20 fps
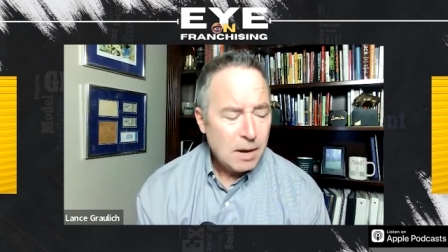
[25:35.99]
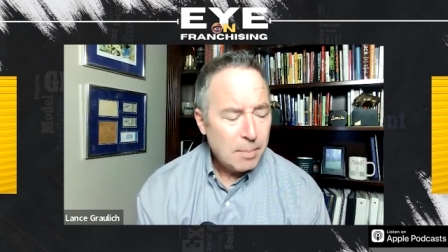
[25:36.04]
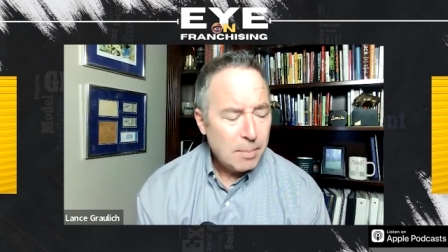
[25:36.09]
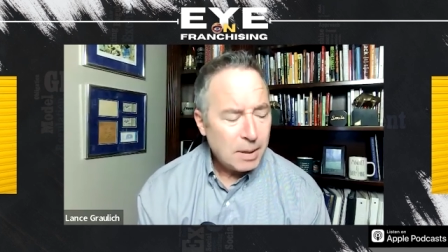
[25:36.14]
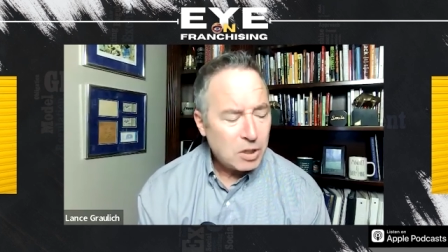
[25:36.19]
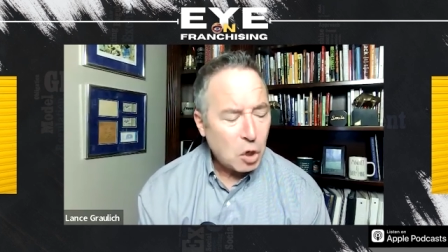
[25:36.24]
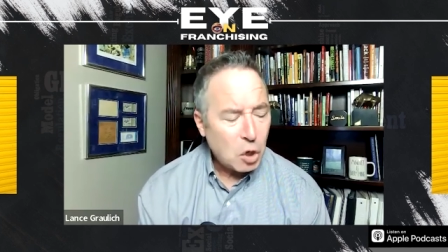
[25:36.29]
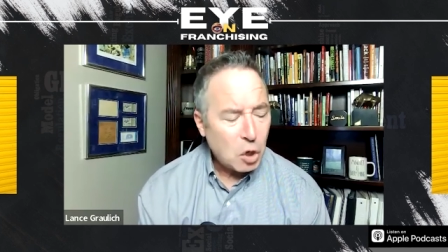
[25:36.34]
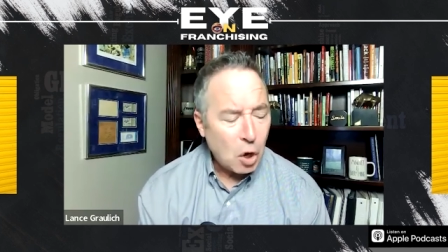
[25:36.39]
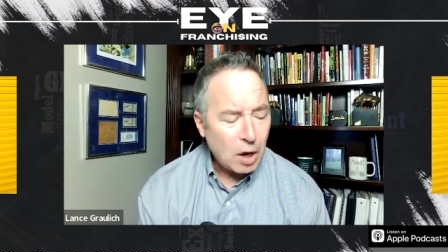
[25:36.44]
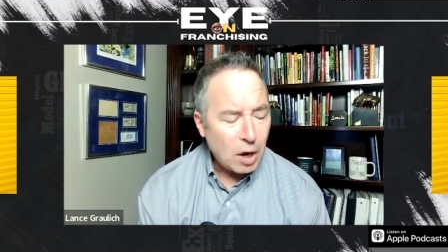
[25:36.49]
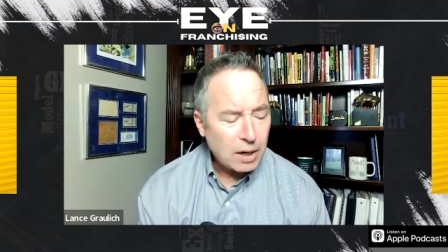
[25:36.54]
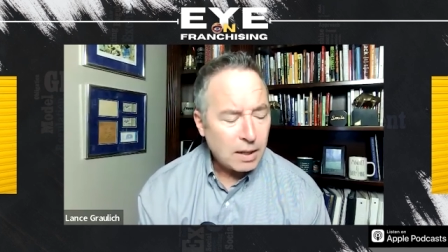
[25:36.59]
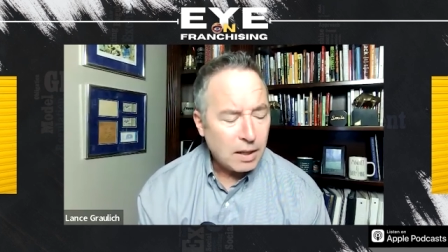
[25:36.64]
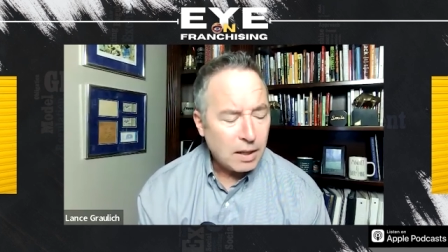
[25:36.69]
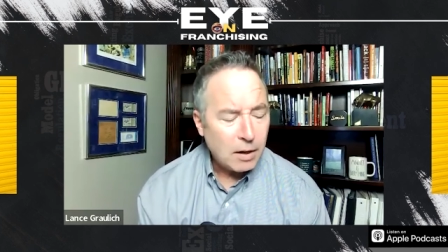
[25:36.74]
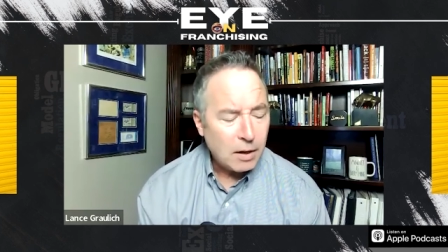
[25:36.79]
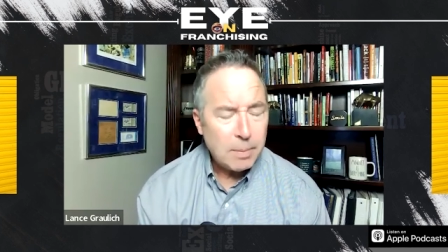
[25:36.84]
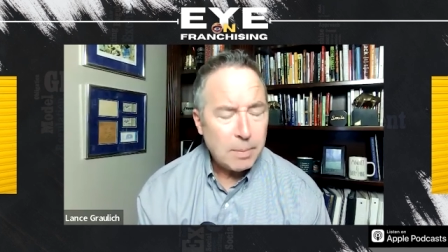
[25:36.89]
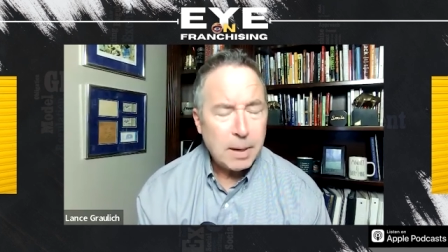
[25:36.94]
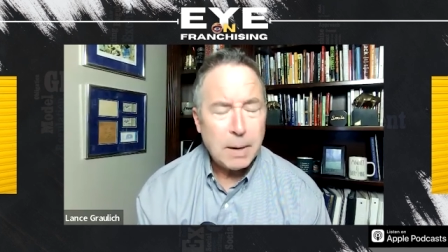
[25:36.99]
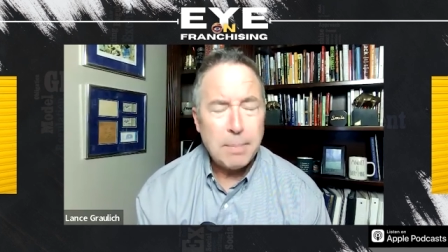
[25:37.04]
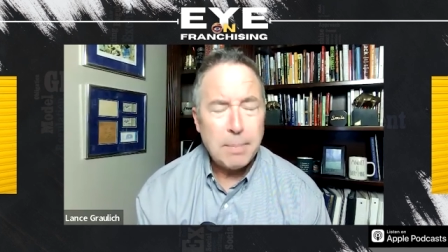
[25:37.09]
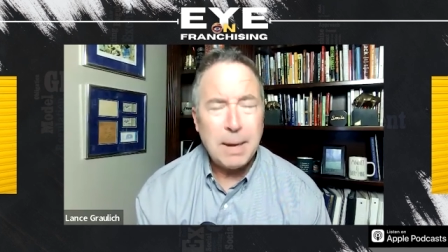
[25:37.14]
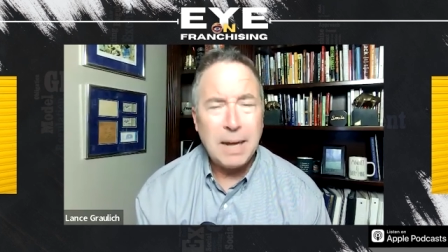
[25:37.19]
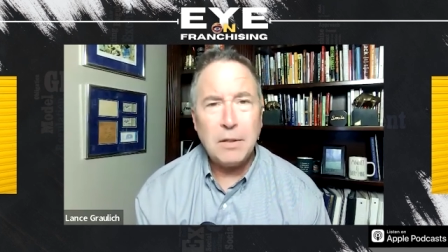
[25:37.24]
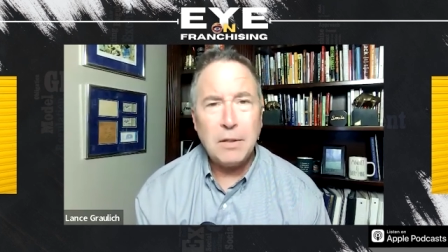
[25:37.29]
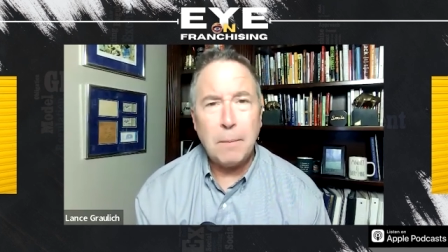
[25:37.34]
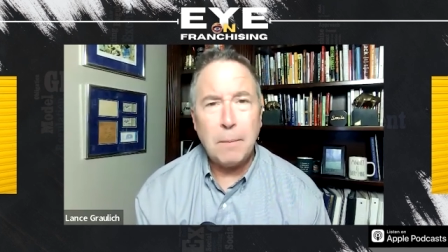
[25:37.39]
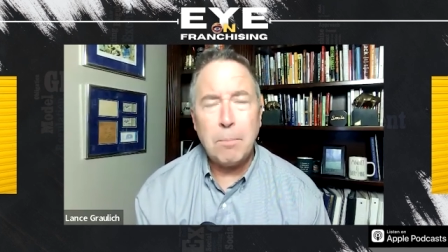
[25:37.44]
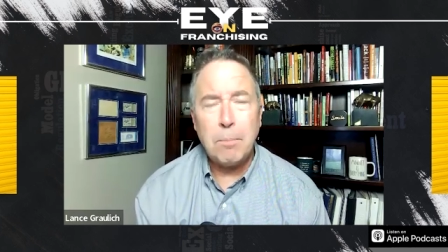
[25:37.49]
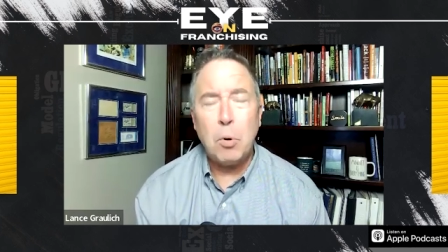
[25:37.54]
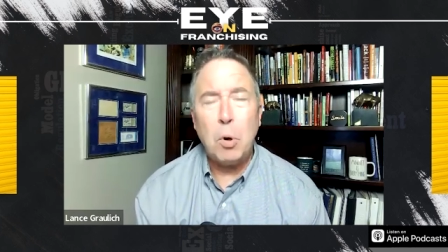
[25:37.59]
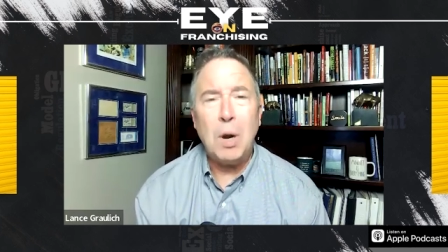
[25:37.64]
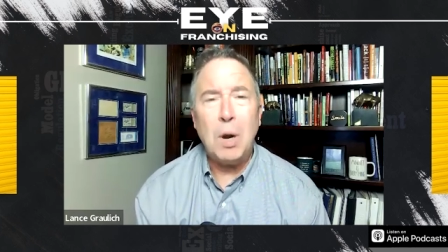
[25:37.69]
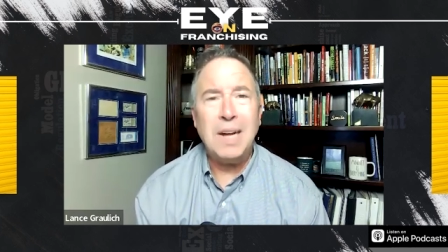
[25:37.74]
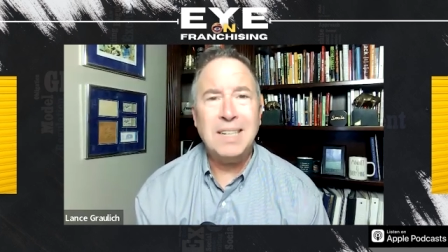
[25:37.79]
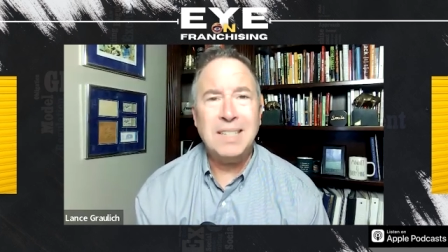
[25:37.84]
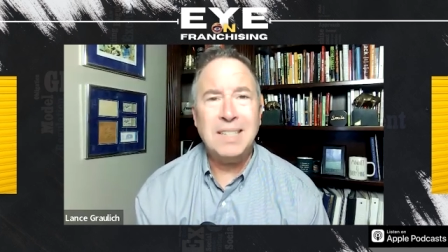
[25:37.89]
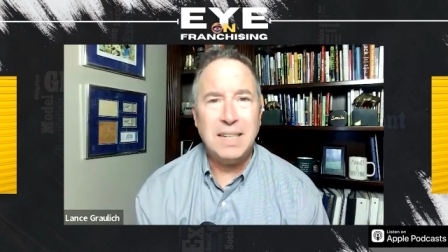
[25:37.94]
But talk a little bit about the
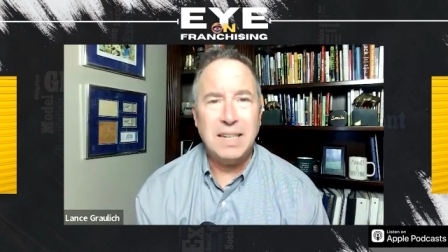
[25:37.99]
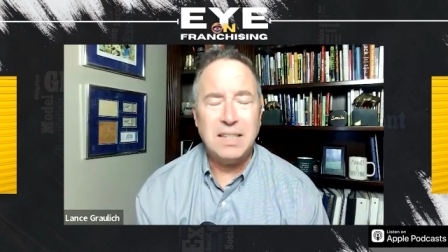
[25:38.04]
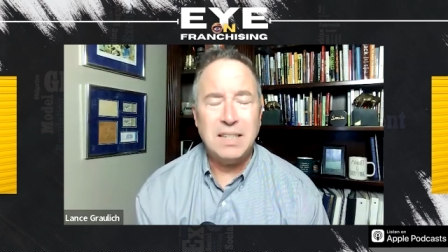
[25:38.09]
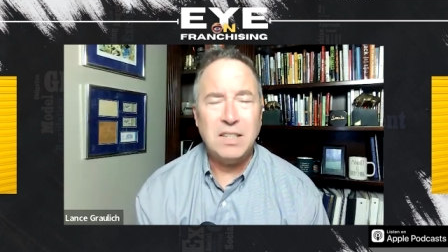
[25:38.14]
process.